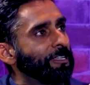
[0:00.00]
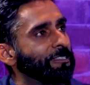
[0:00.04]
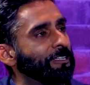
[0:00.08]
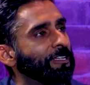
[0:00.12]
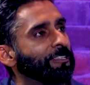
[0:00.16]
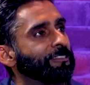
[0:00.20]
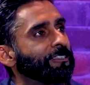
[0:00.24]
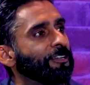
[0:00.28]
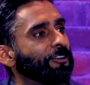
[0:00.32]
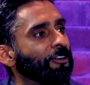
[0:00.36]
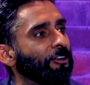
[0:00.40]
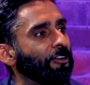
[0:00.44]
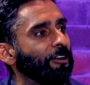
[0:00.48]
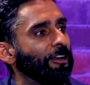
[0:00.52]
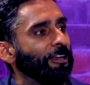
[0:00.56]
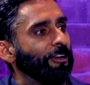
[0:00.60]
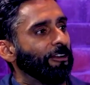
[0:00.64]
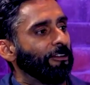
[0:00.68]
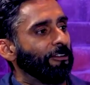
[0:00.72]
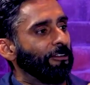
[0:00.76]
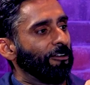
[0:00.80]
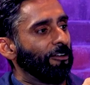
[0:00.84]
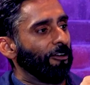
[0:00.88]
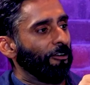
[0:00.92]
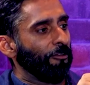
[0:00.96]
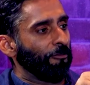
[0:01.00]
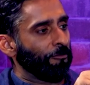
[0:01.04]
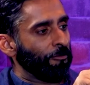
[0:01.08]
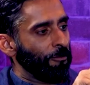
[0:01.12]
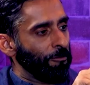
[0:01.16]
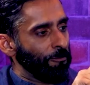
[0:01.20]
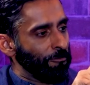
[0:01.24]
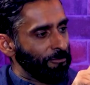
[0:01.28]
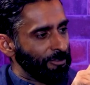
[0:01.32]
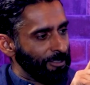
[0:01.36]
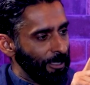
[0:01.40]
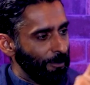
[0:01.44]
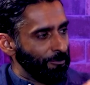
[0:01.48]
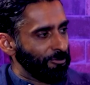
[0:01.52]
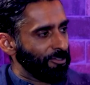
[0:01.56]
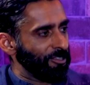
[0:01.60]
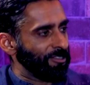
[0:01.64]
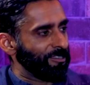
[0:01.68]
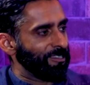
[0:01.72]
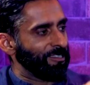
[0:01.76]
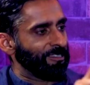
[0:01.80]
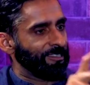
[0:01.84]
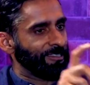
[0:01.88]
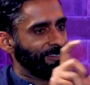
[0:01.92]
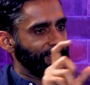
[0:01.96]
as I said earlier, from
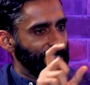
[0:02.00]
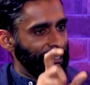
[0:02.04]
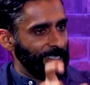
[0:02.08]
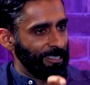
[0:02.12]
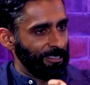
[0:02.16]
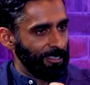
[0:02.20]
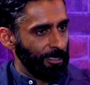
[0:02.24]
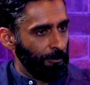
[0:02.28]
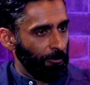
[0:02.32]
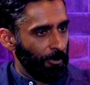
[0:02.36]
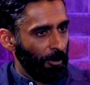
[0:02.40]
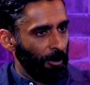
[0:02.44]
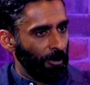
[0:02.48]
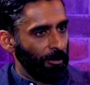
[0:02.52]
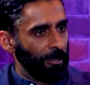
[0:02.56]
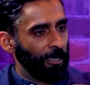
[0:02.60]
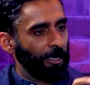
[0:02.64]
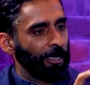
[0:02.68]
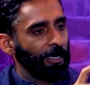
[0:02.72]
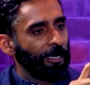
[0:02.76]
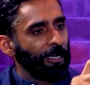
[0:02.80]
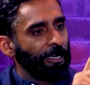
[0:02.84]
substances is an easy part.